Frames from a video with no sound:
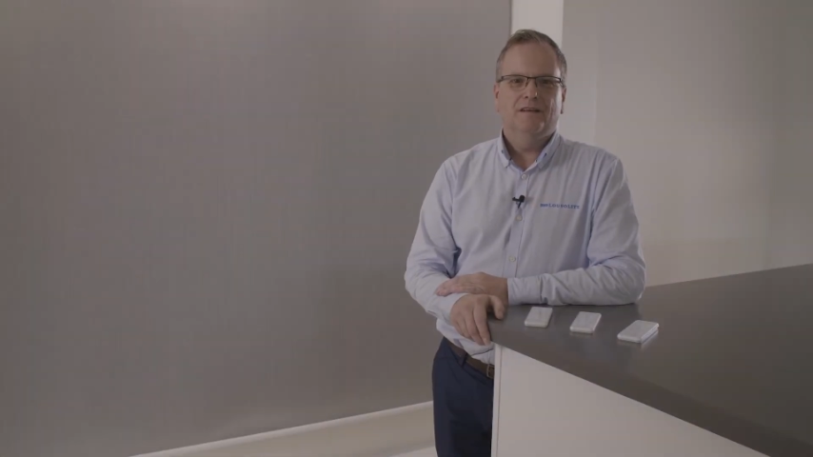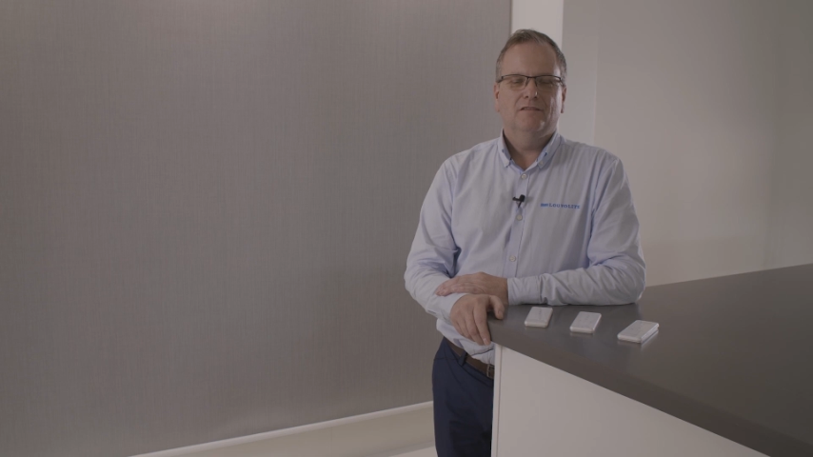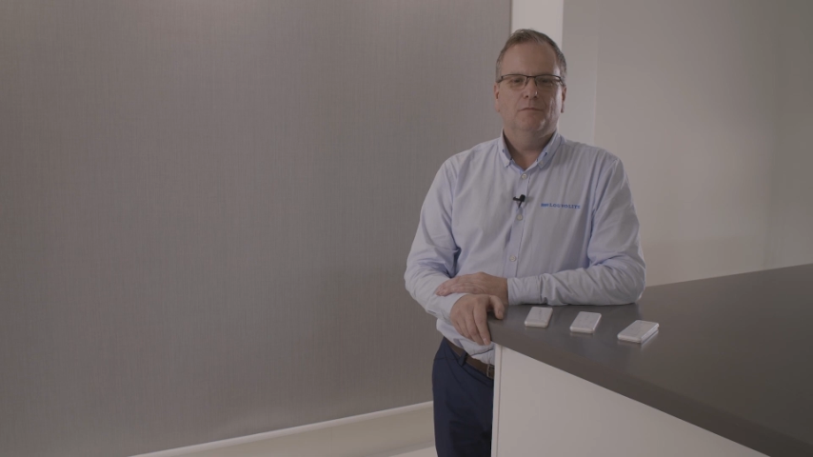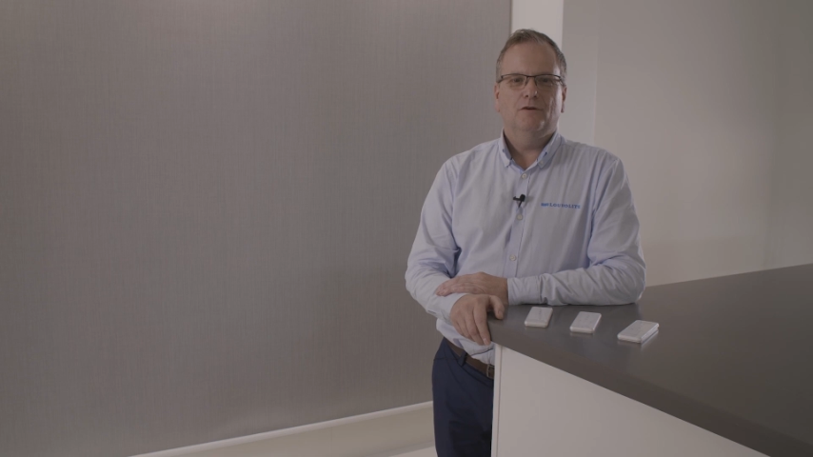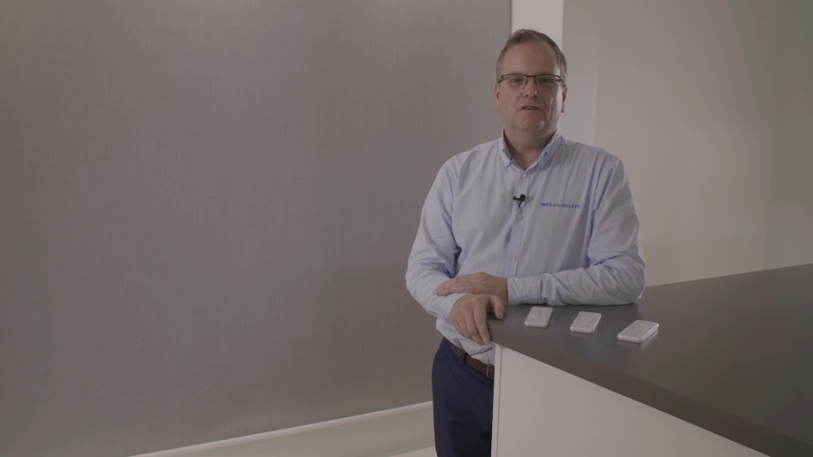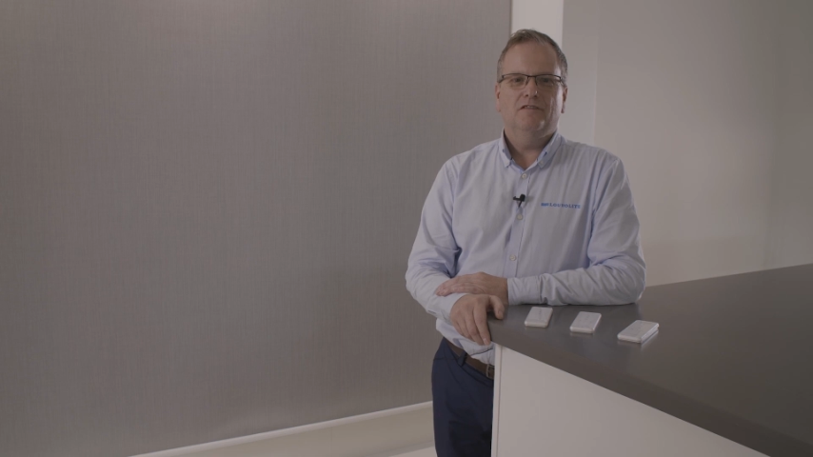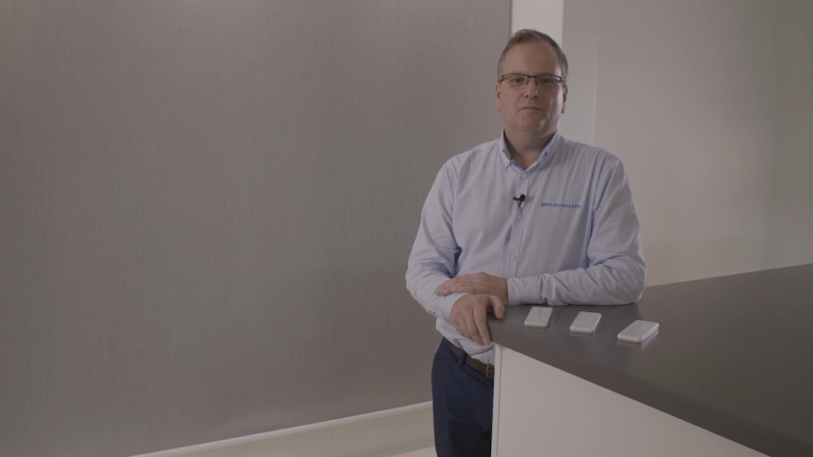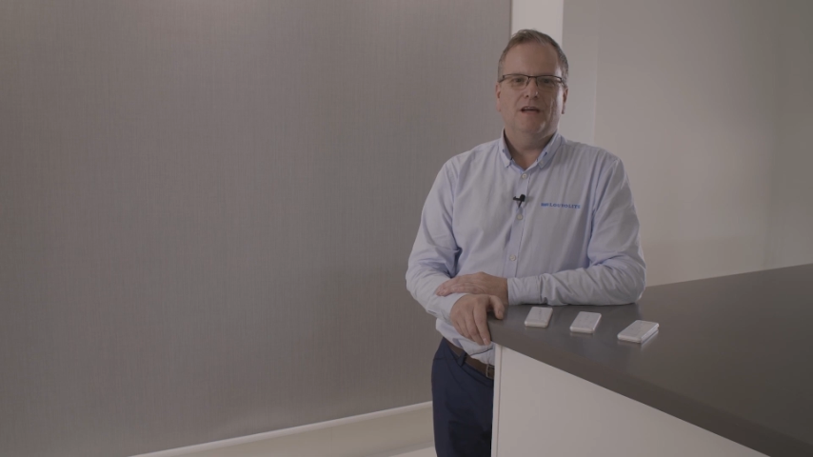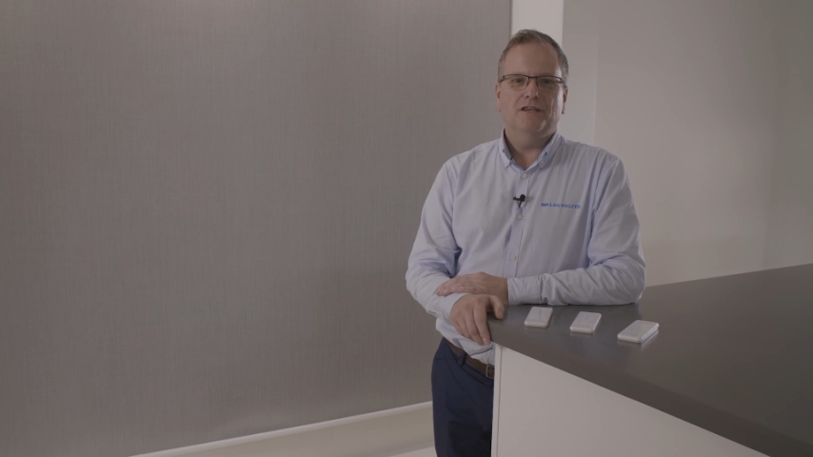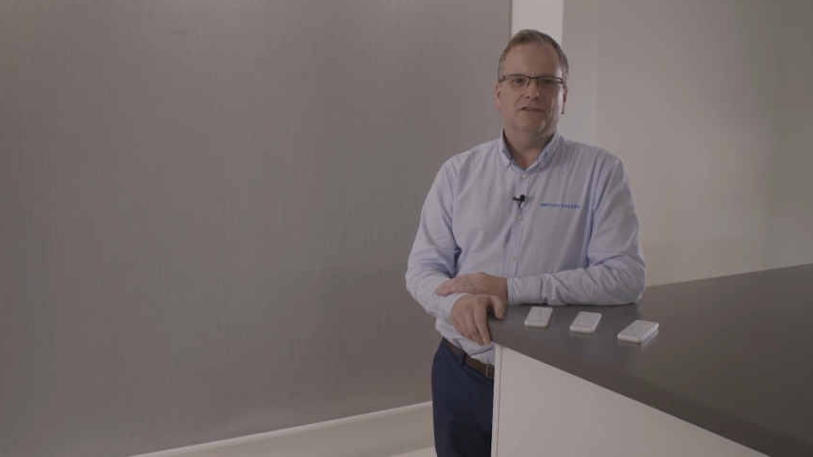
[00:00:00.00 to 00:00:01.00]
For more
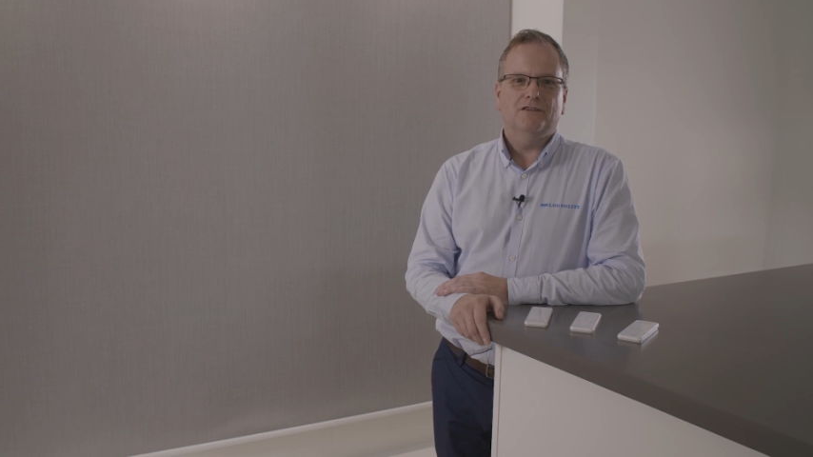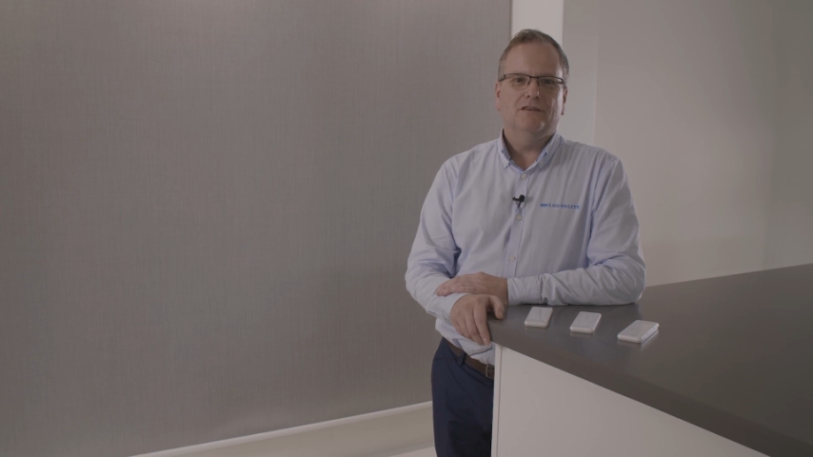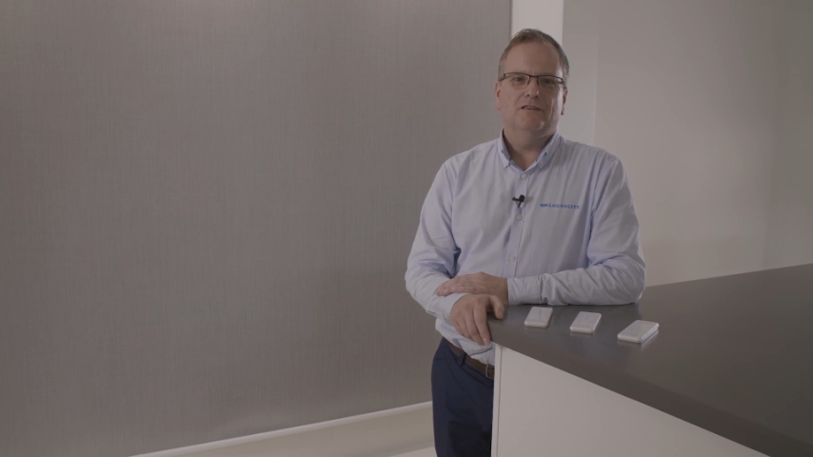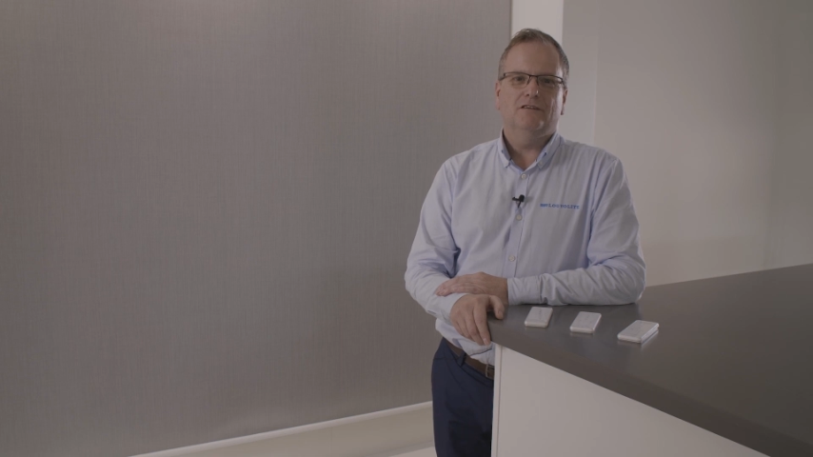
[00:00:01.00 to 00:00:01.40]
information, you